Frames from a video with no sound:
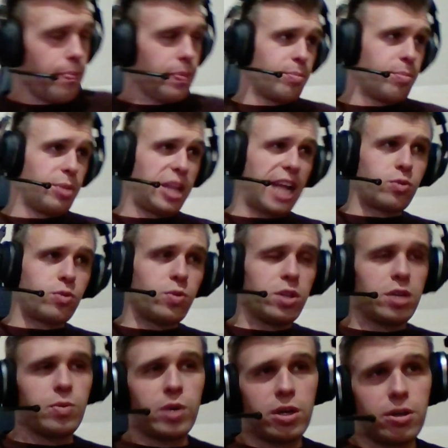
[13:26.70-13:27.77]
but that's really
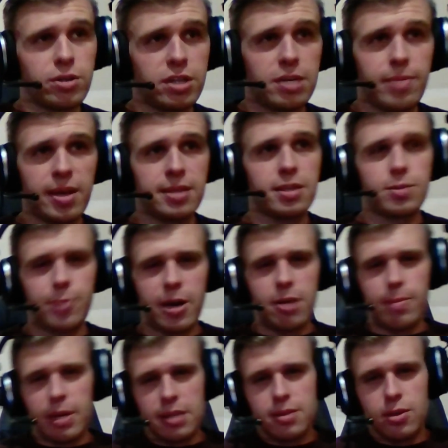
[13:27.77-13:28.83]
what hurt the amazing
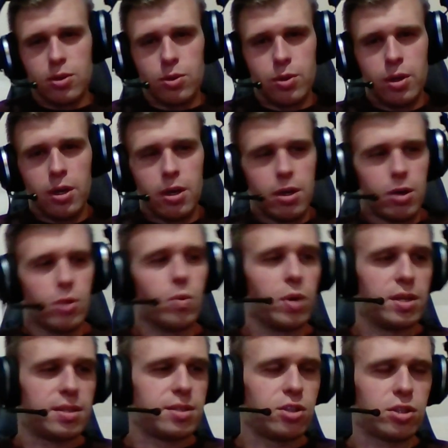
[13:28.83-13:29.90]
spider-man 2
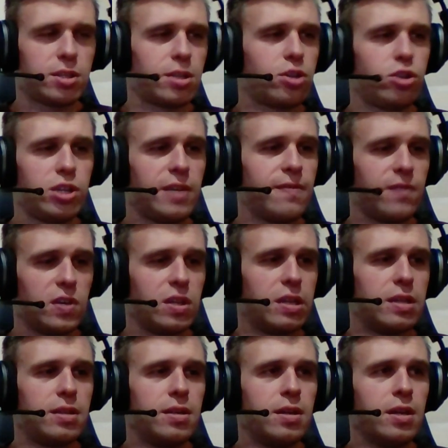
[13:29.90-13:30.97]
was just a shit
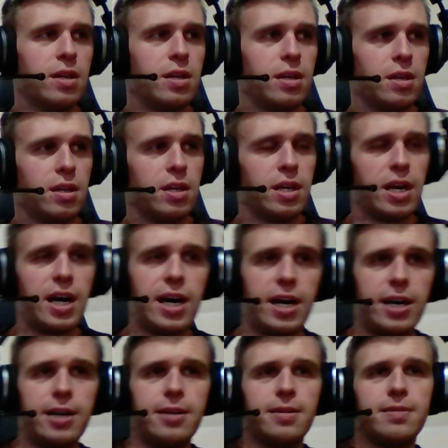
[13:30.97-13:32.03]
villain
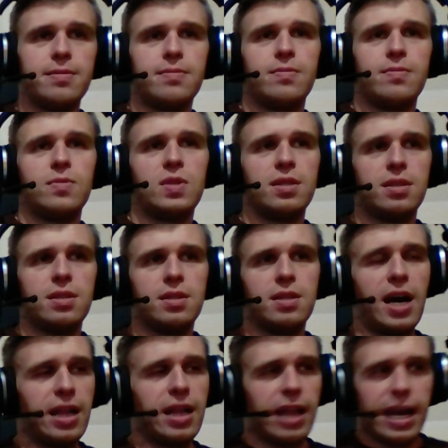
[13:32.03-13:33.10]
uh,
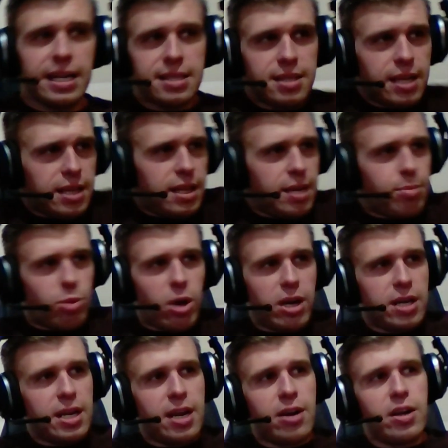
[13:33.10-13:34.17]
I liked that they brought
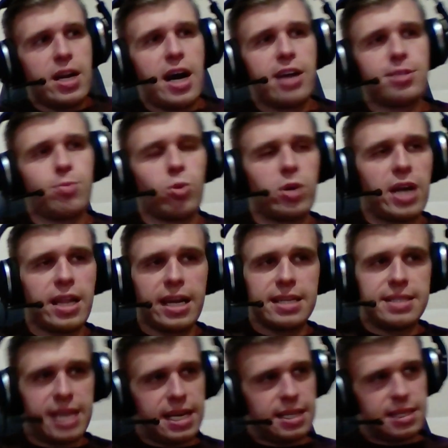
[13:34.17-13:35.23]
in Harry Osborn. I liked
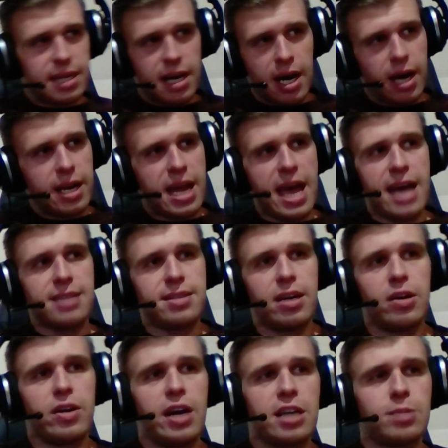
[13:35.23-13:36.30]
Dane DeHaan as
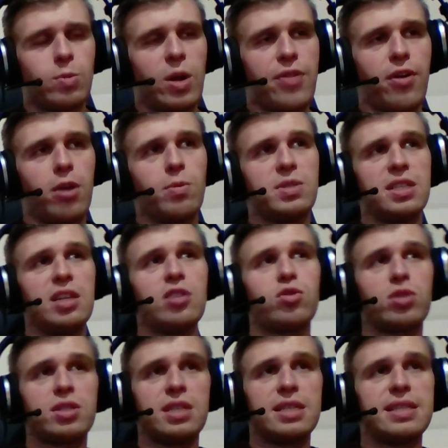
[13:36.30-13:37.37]
Harry Osborn. I thought it was an
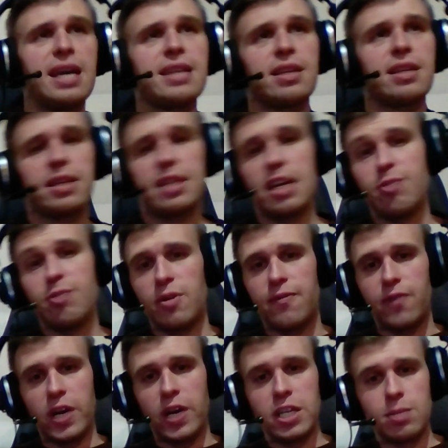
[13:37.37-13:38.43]
interesting take that like they'd been
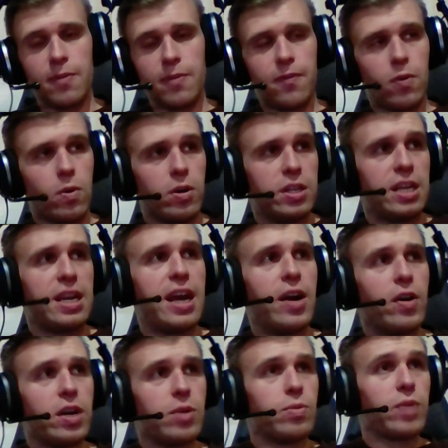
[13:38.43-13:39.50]
friends before, and then
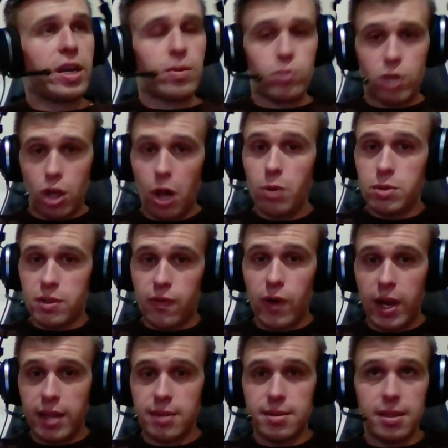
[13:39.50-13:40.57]
Harry like close
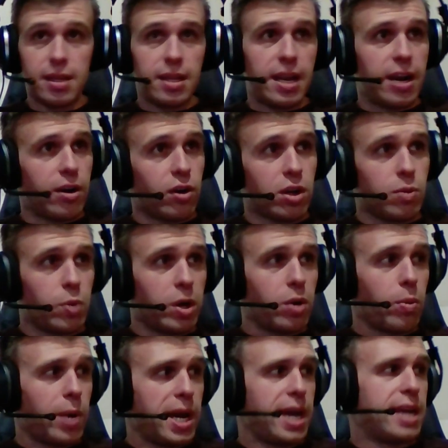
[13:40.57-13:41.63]
friends, and then Harry went
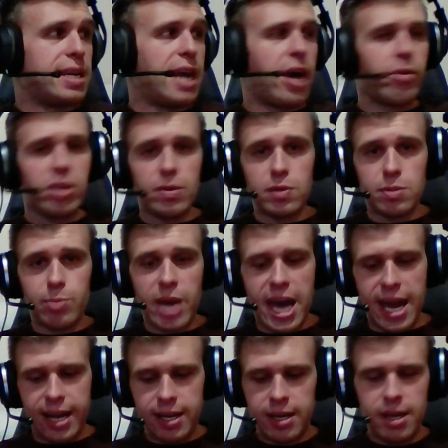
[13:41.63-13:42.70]
away, and now he was
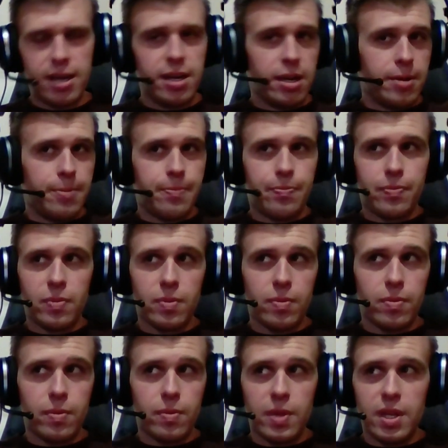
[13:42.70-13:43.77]
back.
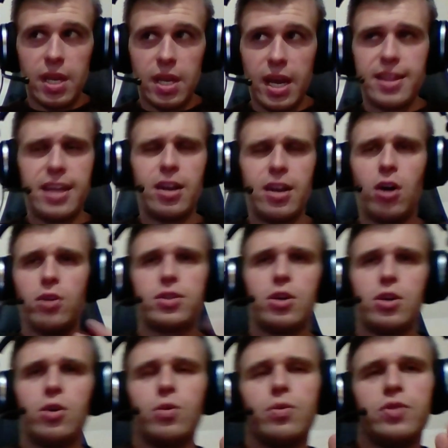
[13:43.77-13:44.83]
And then
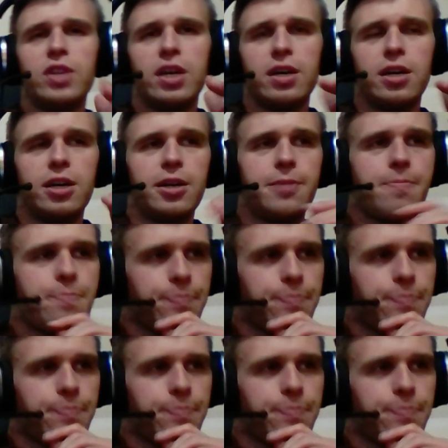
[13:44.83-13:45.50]
also the